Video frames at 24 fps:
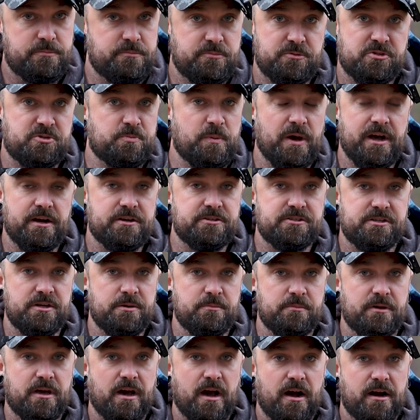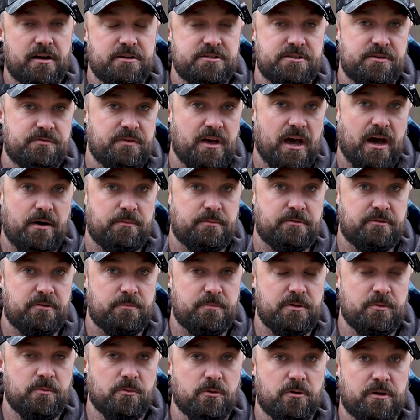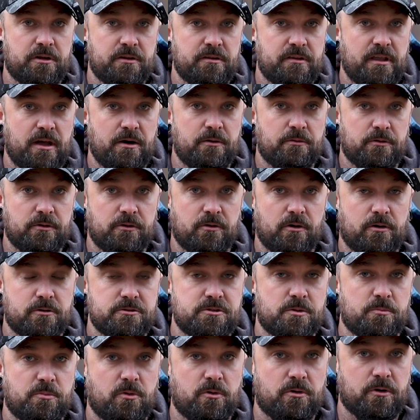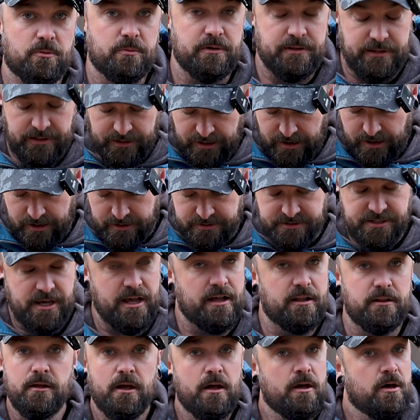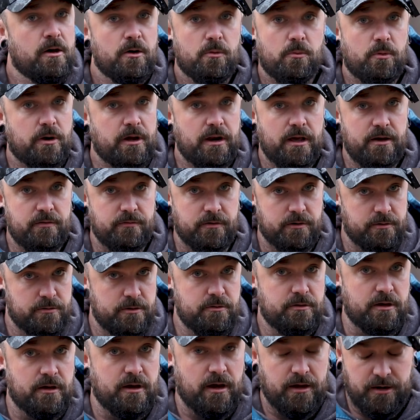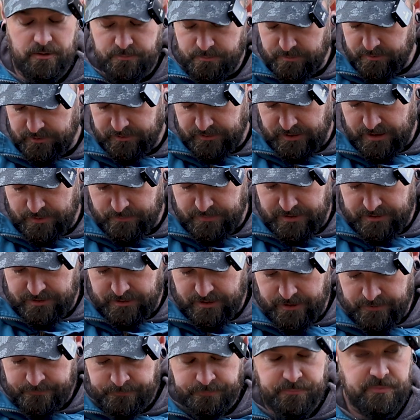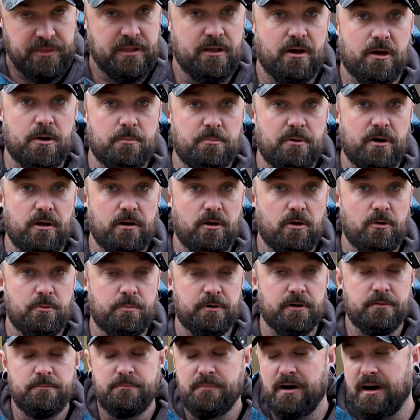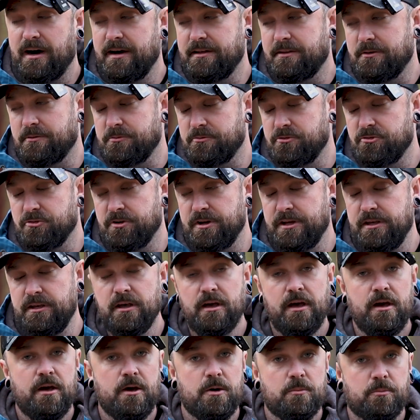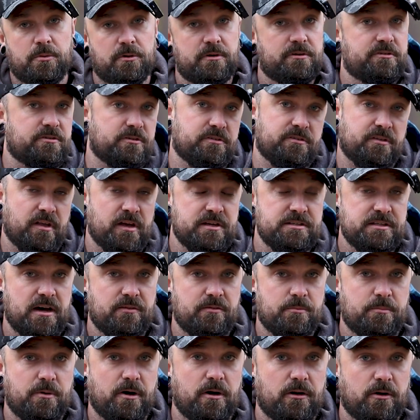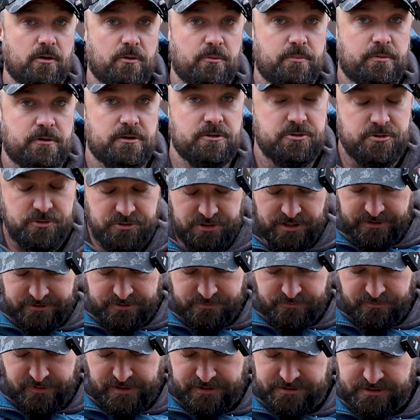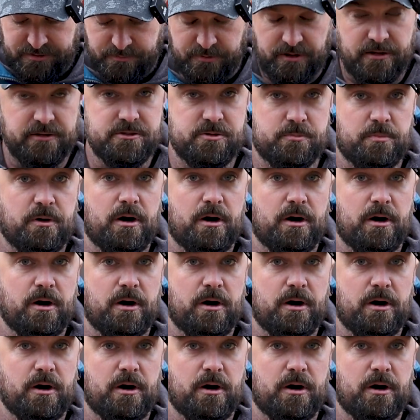spare SIM cards if you happen to be working down across the border with the cartel, whatever, you can kind of put them in there. Got a bottle opener. I don't drink, but it's just nice to have a bottle opener should you have some fancy bottles of